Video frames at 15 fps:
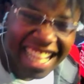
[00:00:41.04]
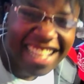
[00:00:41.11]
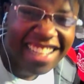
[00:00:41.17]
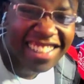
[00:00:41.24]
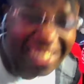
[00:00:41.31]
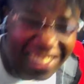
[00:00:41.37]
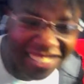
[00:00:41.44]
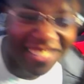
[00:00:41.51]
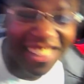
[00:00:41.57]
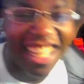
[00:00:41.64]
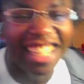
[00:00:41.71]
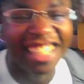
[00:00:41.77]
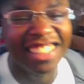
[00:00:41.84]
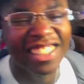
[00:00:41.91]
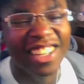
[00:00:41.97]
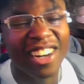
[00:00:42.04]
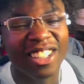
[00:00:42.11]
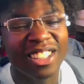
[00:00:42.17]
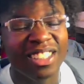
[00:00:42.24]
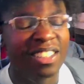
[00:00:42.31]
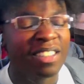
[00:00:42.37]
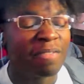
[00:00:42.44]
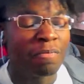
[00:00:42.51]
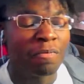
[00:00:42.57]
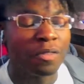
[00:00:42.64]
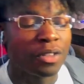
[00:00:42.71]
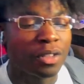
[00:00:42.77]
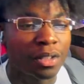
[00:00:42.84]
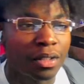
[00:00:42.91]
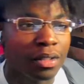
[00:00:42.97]
Look, man, it's called...
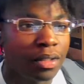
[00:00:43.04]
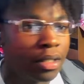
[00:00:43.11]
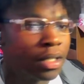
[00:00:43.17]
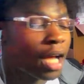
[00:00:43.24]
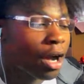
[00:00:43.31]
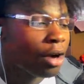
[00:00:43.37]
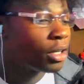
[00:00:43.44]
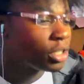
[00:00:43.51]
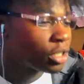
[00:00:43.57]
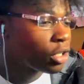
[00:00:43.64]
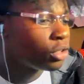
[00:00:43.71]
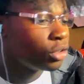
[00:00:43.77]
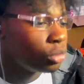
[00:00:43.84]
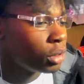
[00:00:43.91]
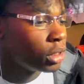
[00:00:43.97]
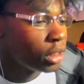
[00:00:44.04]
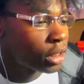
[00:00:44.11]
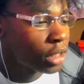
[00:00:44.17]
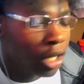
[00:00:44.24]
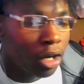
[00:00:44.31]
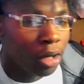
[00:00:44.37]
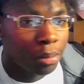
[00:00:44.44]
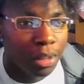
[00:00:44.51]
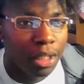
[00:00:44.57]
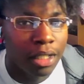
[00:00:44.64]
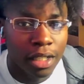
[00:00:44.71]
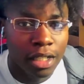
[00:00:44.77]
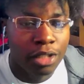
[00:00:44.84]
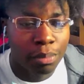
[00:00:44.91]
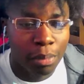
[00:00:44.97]
I already told you what it's called, but
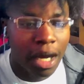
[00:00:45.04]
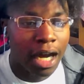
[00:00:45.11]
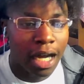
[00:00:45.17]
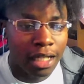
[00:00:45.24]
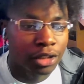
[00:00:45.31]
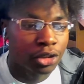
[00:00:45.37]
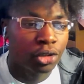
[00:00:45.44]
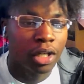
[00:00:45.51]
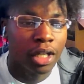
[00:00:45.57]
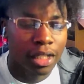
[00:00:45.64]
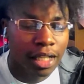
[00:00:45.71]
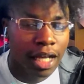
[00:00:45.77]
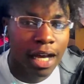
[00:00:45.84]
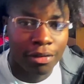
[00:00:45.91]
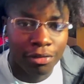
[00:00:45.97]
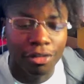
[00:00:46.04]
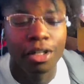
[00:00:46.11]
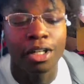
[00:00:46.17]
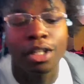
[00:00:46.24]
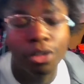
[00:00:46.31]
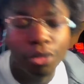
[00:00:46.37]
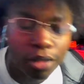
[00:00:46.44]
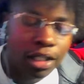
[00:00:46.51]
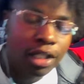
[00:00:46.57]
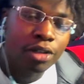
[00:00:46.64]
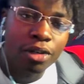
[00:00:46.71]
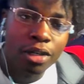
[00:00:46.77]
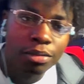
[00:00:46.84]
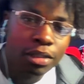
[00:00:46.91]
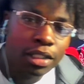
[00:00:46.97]
it's by TreyNotFunny. You dig
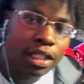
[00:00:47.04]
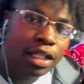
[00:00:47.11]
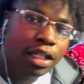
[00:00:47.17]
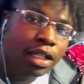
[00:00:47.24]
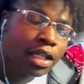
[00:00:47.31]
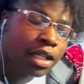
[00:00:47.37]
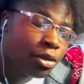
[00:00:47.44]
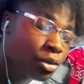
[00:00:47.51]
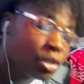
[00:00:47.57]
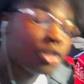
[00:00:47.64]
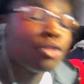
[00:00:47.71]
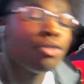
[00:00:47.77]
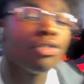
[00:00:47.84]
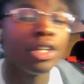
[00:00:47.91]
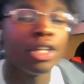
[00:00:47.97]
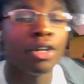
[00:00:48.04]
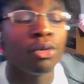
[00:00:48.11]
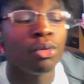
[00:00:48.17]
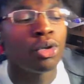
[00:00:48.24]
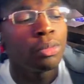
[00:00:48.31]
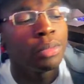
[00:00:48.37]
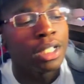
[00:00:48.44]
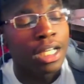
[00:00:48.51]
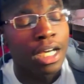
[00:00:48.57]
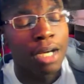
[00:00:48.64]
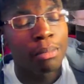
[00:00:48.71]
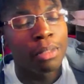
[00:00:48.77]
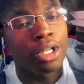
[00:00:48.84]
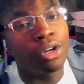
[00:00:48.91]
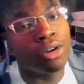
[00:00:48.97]
what I'm saying? Original video will be
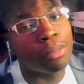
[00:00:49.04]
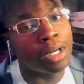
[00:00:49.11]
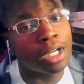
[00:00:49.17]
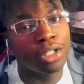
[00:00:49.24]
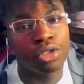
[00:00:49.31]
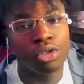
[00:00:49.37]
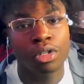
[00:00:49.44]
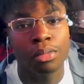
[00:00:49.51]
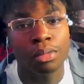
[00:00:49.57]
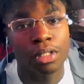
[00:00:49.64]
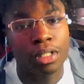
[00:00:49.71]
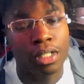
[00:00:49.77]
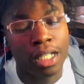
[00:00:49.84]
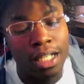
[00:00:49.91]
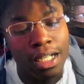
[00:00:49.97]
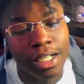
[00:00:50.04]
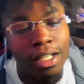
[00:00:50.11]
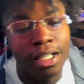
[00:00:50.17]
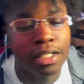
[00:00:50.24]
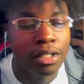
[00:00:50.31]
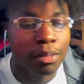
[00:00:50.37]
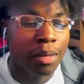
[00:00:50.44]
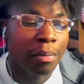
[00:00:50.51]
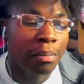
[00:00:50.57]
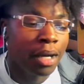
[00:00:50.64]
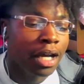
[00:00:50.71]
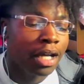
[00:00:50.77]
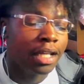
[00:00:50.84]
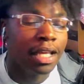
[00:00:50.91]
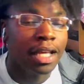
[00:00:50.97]
down below in my descriptions and the link to my
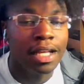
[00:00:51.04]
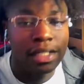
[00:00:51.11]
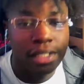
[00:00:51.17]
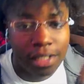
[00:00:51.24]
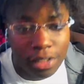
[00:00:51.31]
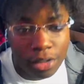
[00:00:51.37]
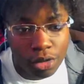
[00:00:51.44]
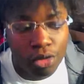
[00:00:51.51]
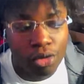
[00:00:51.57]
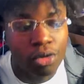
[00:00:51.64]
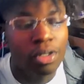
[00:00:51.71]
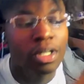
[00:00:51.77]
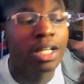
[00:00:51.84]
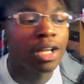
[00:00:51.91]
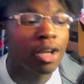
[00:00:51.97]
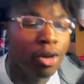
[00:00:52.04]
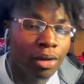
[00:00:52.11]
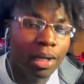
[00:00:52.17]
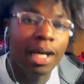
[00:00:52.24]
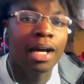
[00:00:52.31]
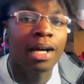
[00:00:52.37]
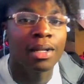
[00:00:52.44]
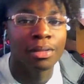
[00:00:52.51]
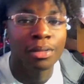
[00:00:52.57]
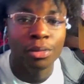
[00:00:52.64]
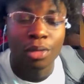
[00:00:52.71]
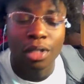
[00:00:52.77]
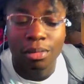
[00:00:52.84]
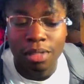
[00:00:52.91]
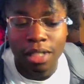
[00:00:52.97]
podcast, Discord, and online
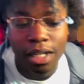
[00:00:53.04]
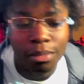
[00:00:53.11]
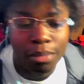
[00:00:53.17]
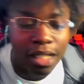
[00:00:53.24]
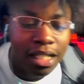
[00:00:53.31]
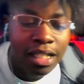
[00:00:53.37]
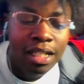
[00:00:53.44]
website, man.